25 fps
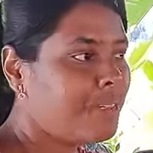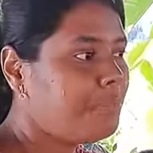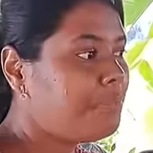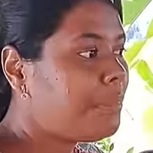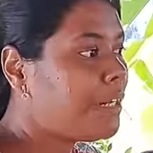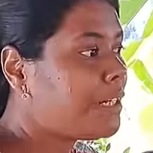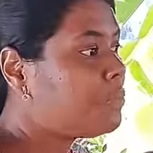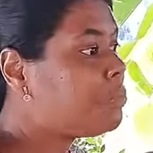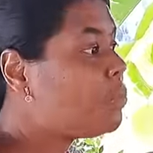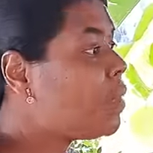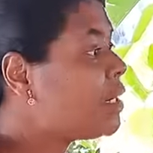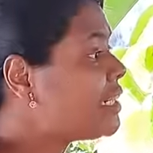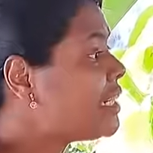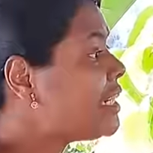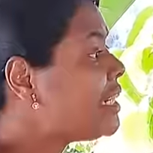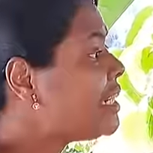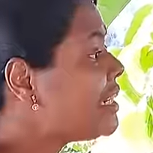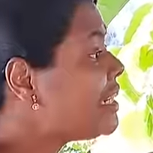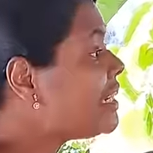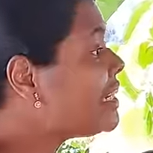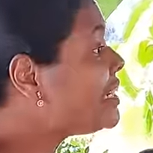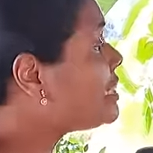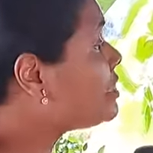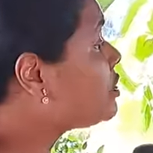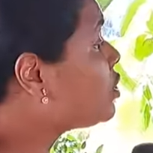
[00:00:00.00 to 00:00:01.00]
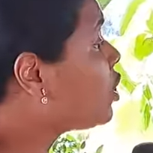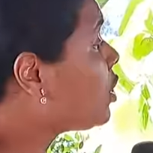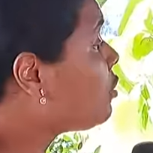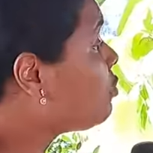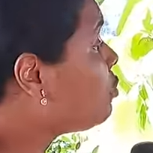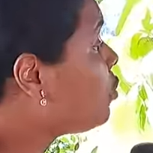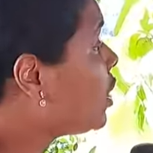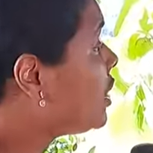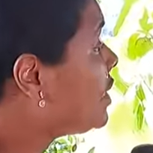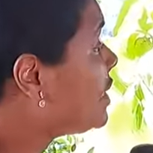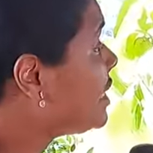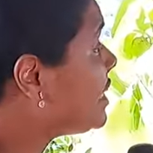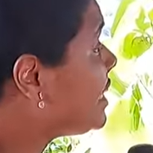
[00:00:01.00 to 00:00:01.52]
But what he did,
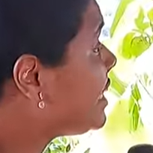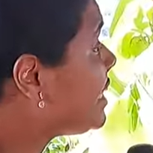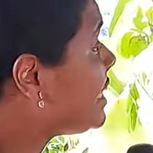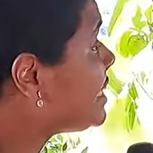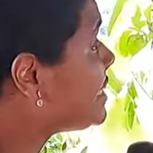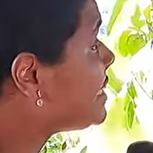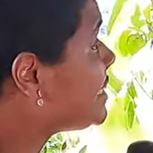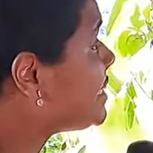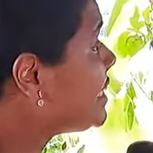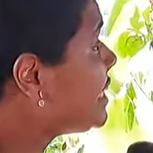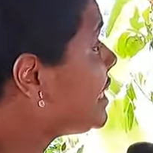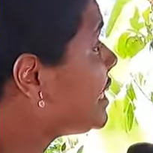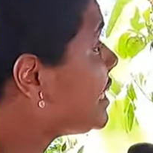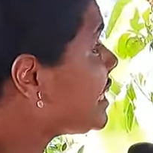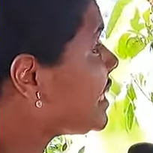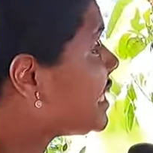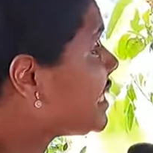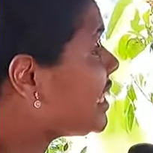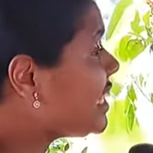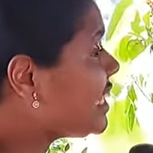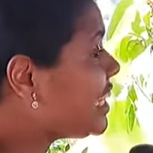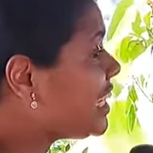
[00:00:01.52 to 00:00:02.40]
what did he see?